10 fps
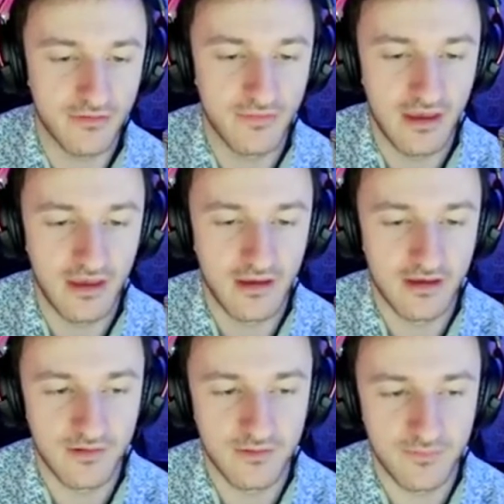She's a
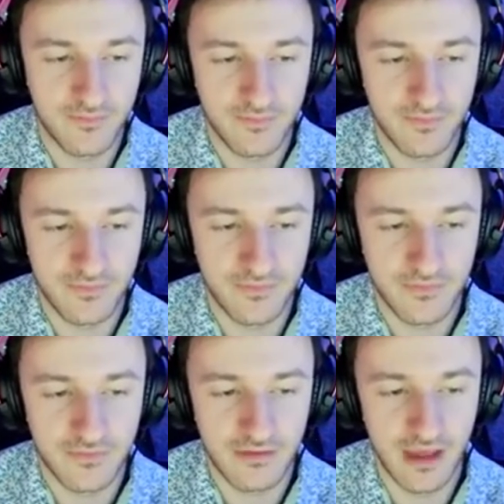fantastic animal.
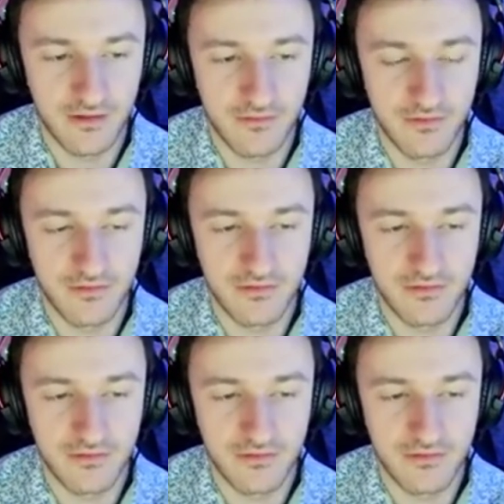Terrible dog.